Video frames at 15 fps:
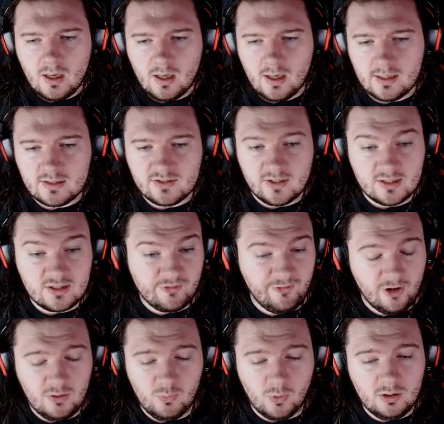It's a
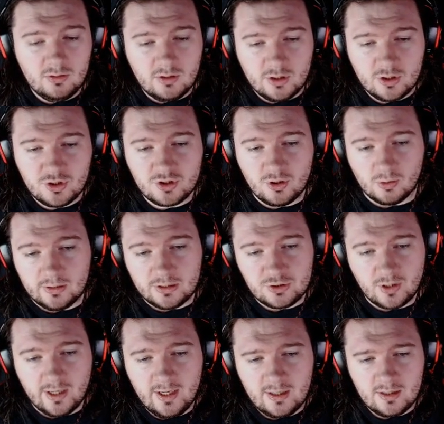fun one. You should totally
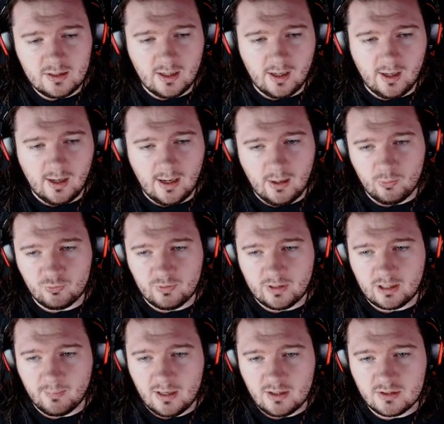try it. I would
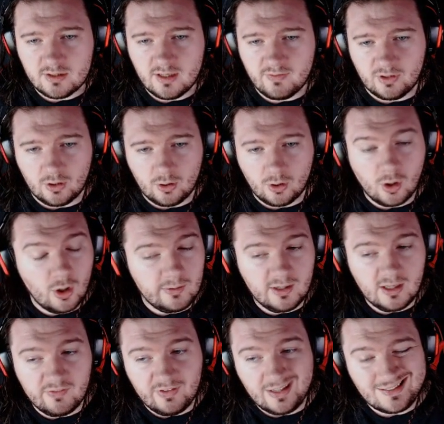recommend giving
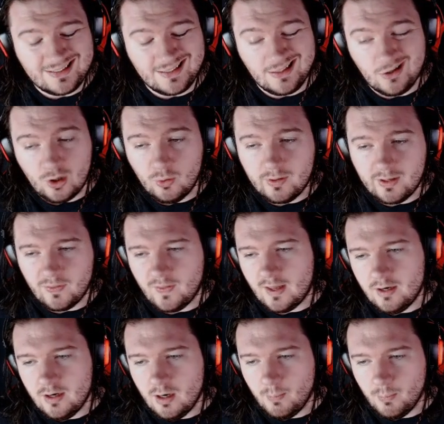it a go. Get that
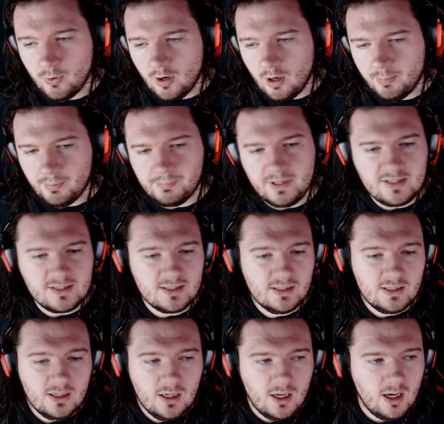number up a bit.
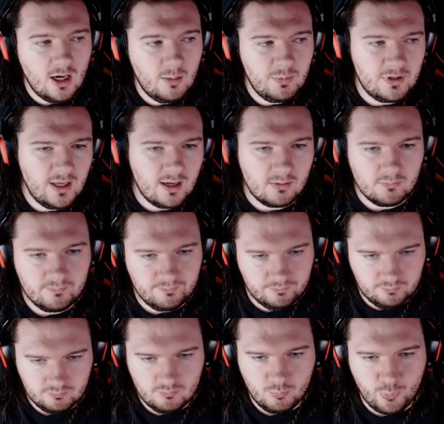But yeah,
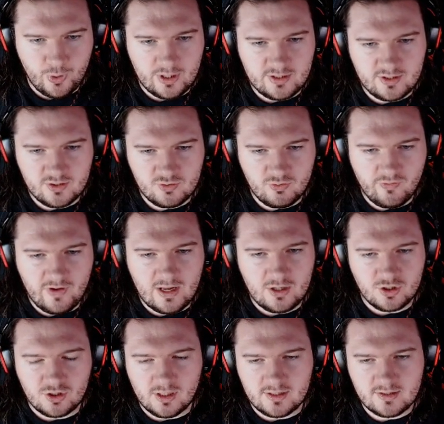Brennus's
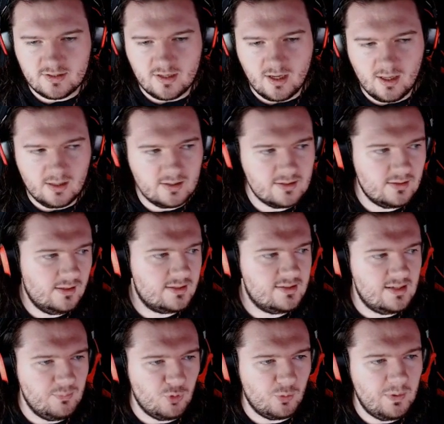Revenge. Let's
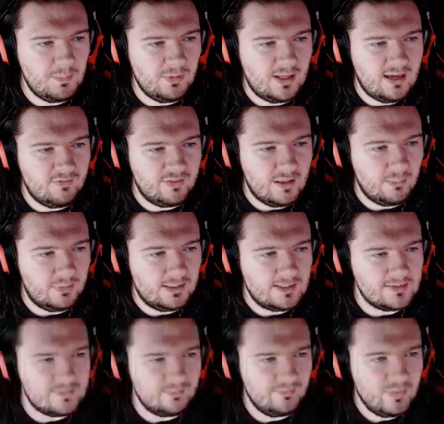see more people have that,
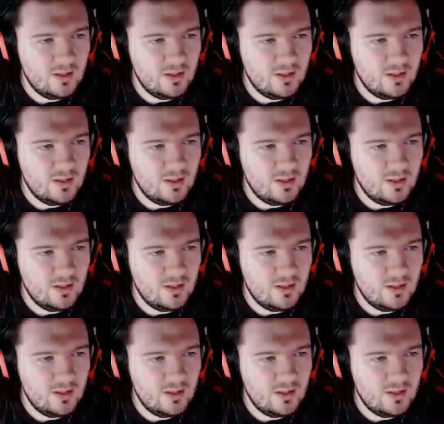please.